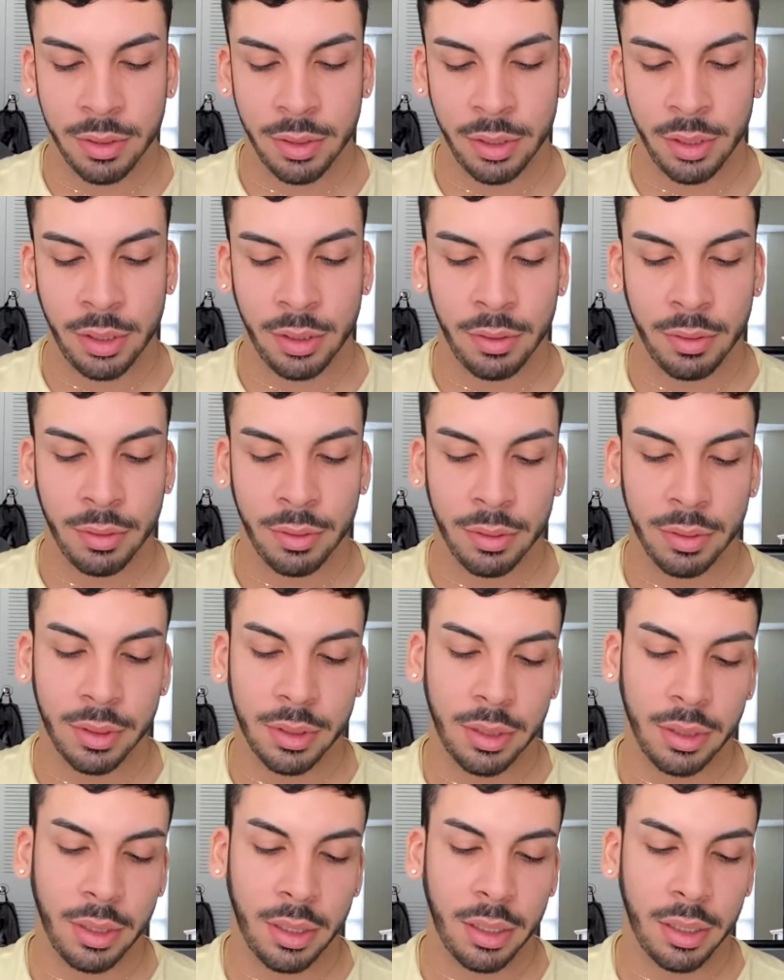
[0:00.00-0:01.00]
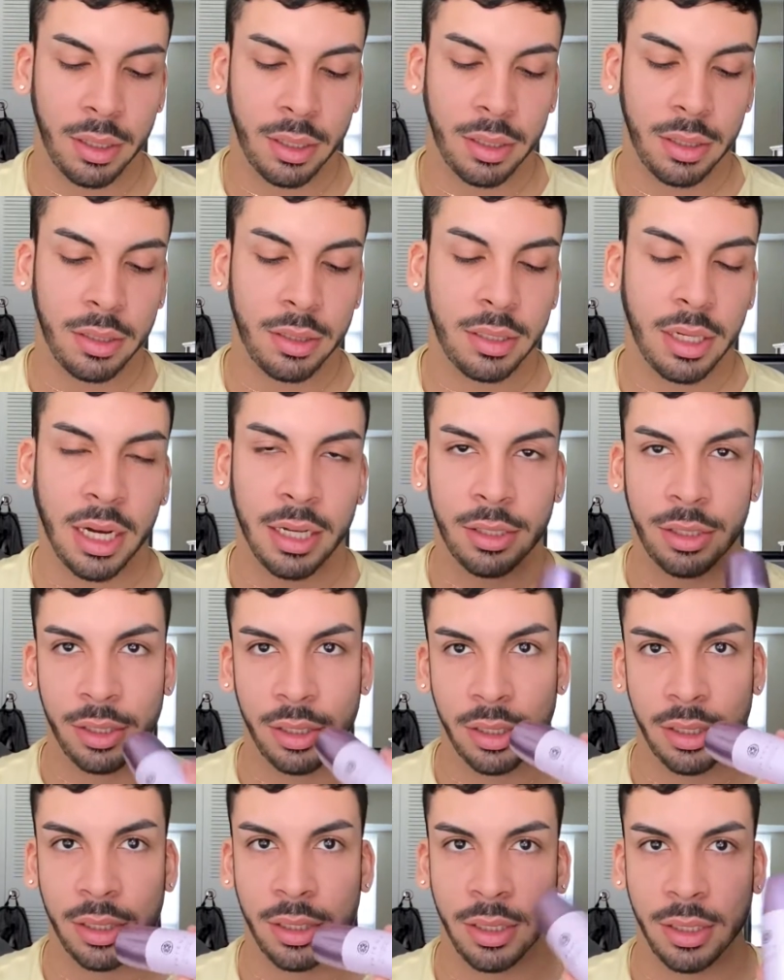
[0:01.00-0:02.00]
use the
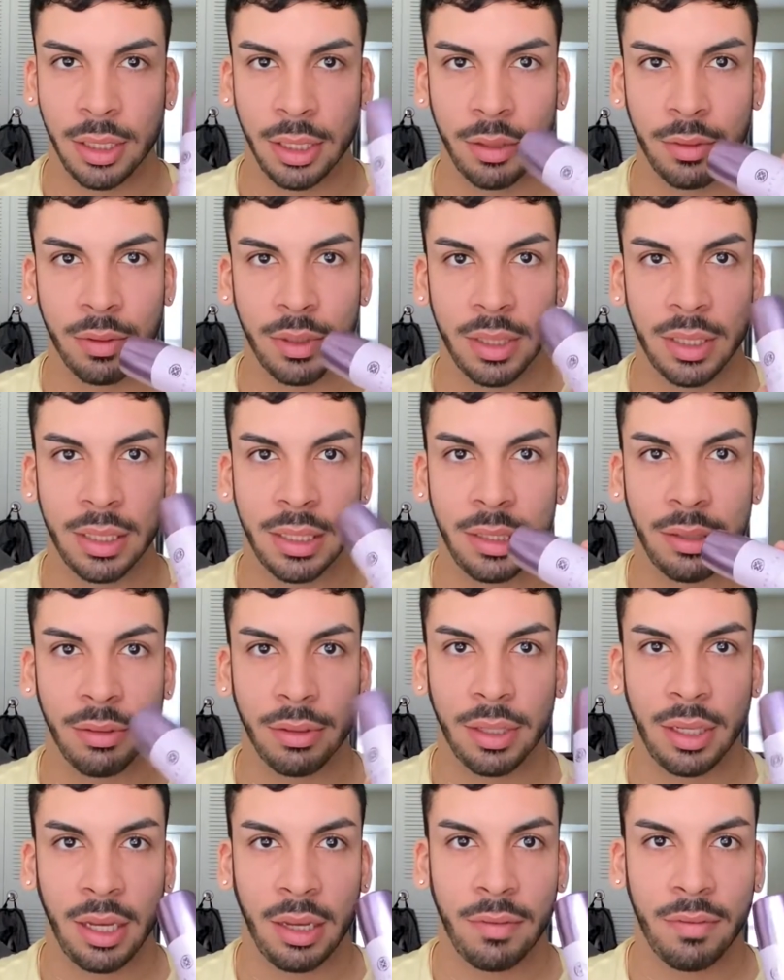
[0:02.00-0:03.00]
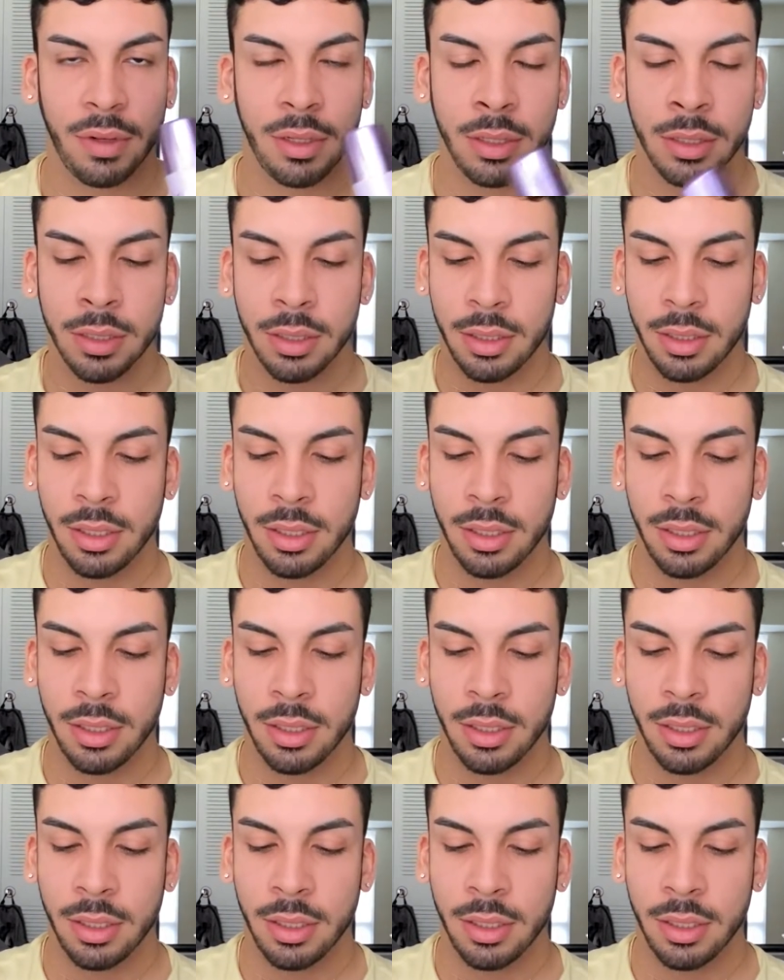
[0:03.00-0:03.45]
Tatcha Liquid Silk Canvas.